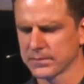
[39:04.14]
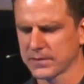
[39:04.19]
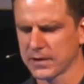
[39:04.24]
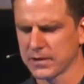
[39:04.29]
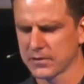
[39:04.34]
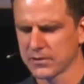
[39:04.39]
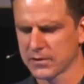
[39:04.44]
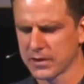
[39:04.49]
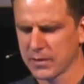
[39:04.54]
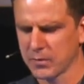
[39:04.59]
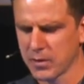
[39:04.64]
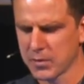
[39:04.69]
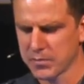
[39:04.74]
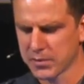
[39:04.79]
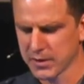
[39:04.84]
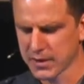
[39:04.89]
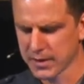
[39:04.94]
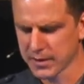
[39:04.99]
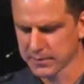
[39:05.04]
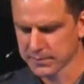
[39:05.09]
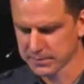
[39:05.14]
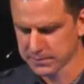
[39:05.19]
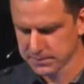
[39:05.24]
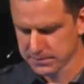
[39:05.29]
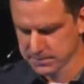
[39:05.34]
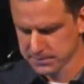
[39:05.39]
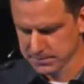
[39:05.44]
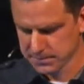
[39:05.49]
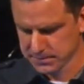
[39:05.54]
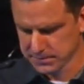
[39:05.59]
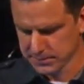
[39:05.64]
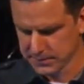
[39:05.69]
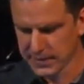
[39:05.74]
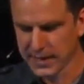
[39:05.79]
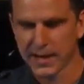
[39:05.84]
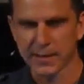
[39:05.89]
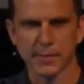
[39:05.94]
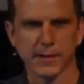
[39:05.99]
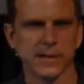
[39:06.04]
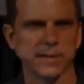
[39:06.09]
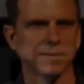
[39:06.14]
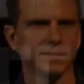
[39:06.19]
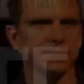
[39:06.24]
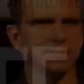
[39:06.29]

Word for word: In your name we pray. Amen.